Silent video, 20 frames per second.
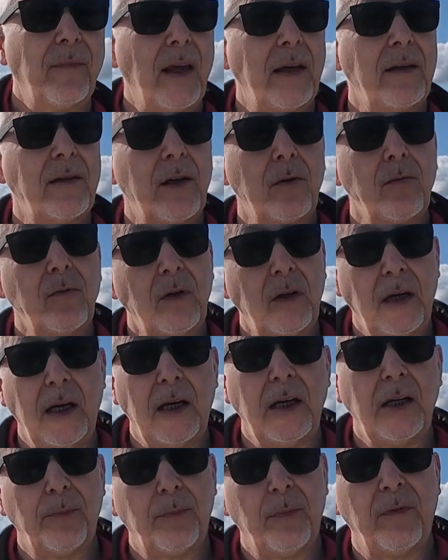They don't
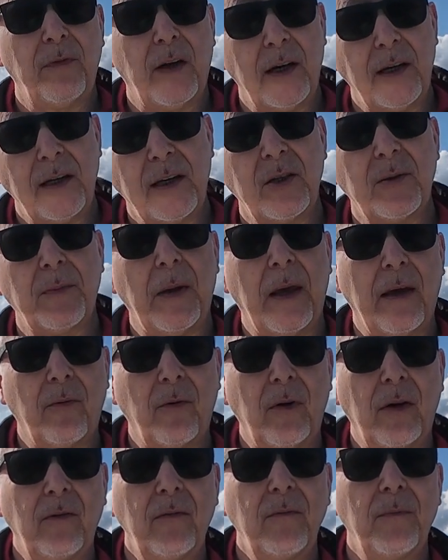need to provide a spare
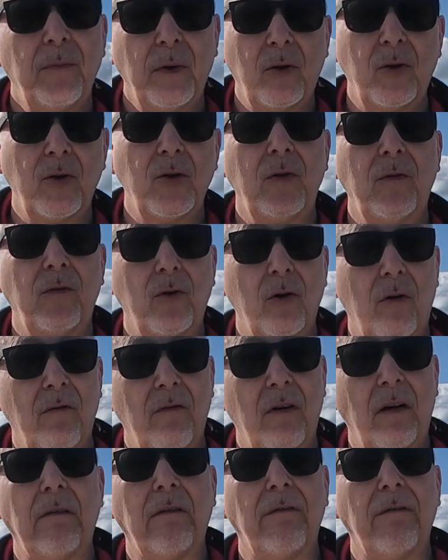wheel because you've got run